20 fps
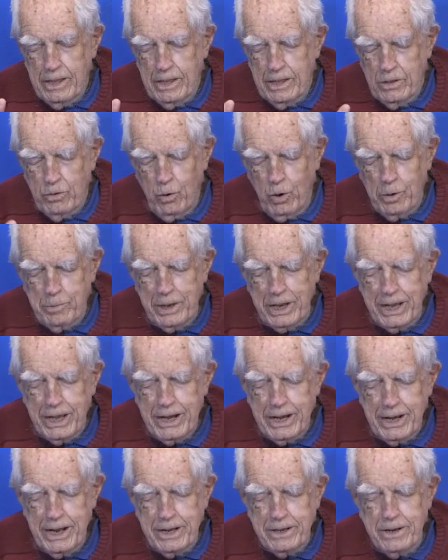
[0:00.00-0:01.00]
The war began
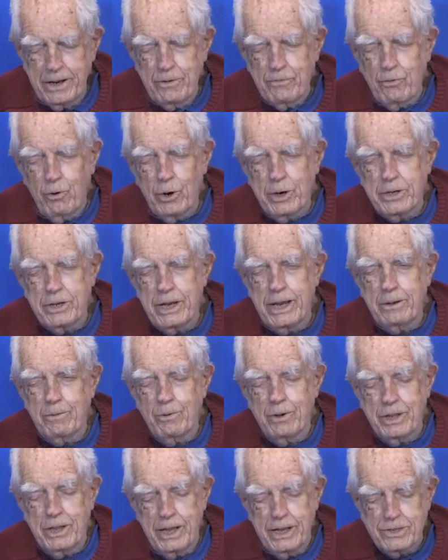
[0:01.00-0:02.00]
in 1914
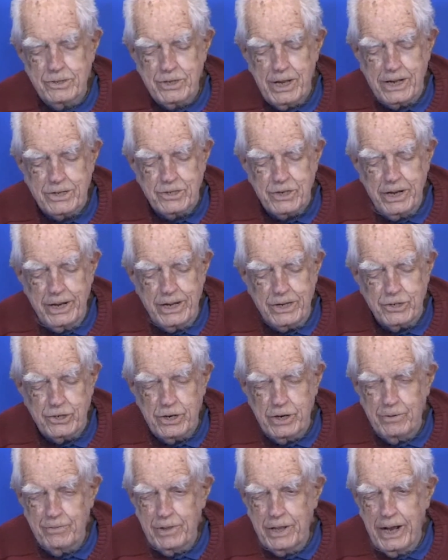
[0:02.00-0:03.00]
with the
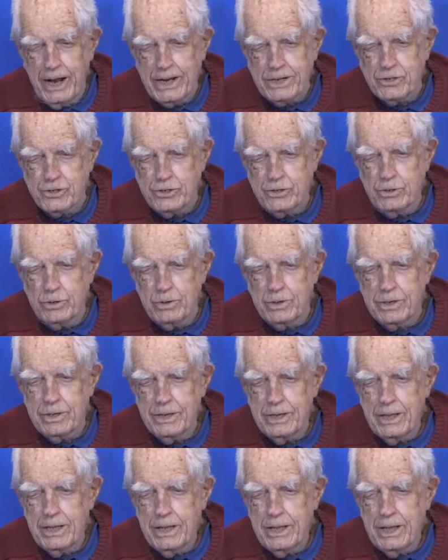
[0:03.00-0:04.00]
assassination of the Archduke,
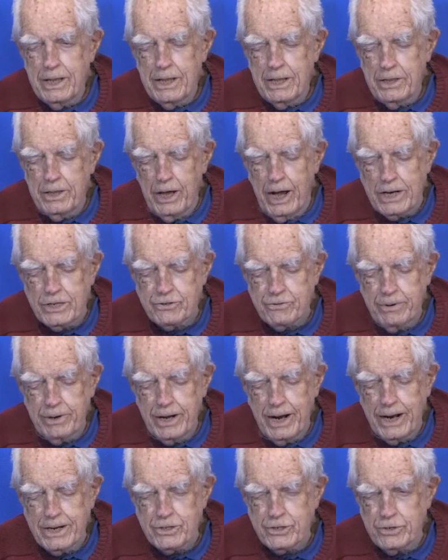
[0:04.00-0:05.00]
the Austrian
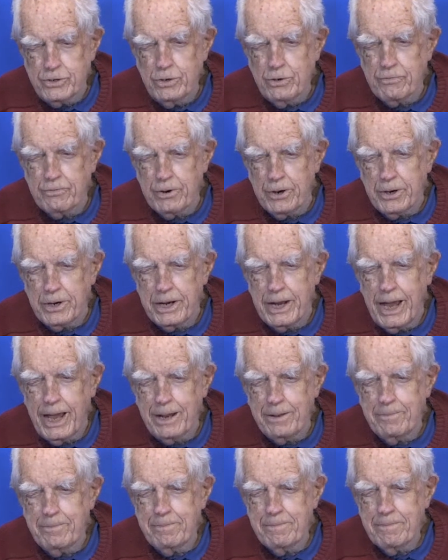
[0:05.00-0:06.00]
Archduke
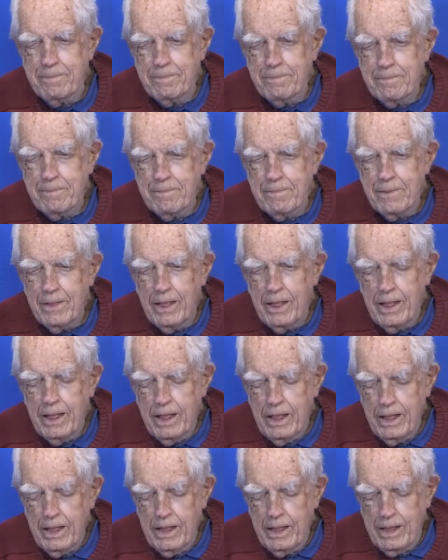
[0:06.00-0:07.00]
Ferdinand,
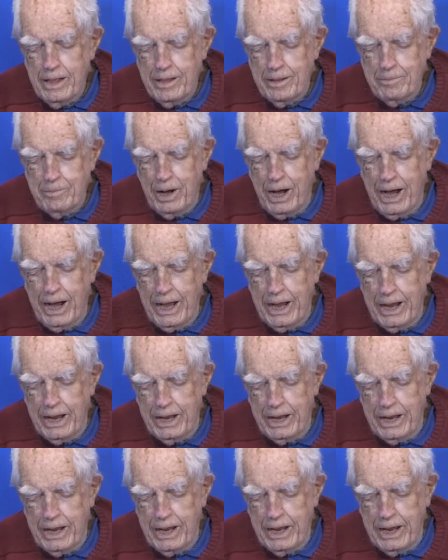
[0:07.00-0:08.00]
by
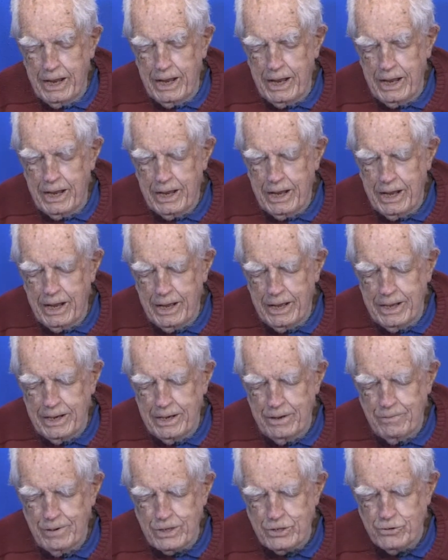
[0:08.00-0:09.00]
an uh,
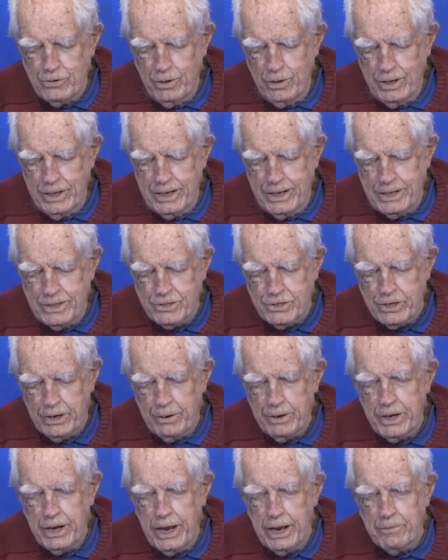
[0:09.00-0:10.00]
individual in
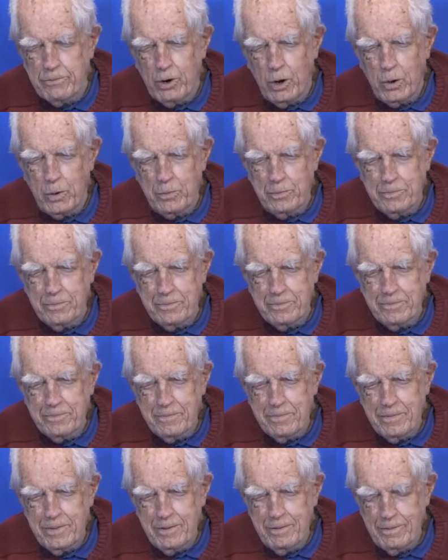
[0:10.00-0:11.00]
Sarajevo
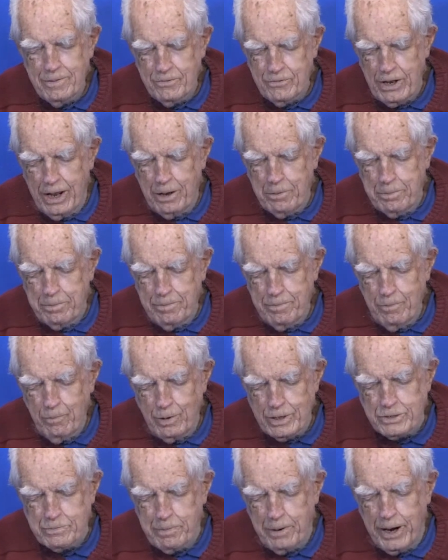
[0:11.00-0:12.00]
now
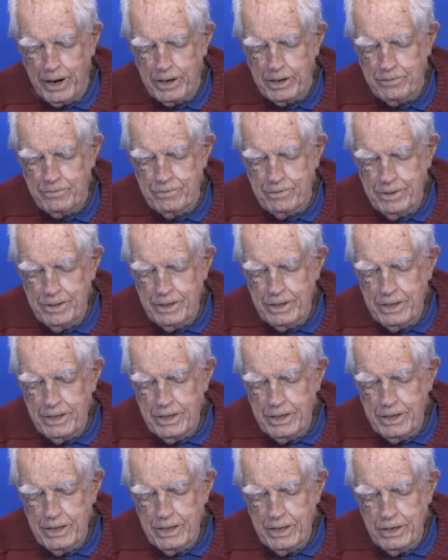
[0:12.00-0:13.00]
was part of
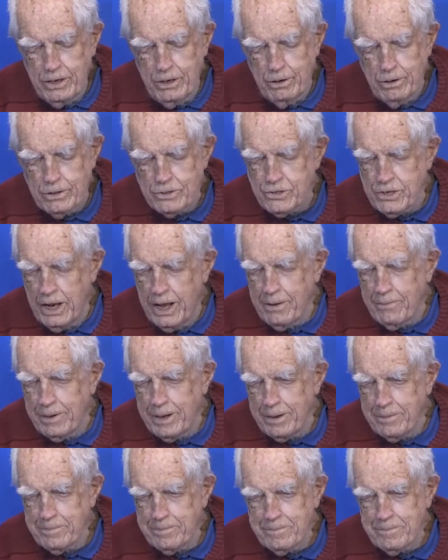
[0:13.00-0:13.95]
Yugoslavia.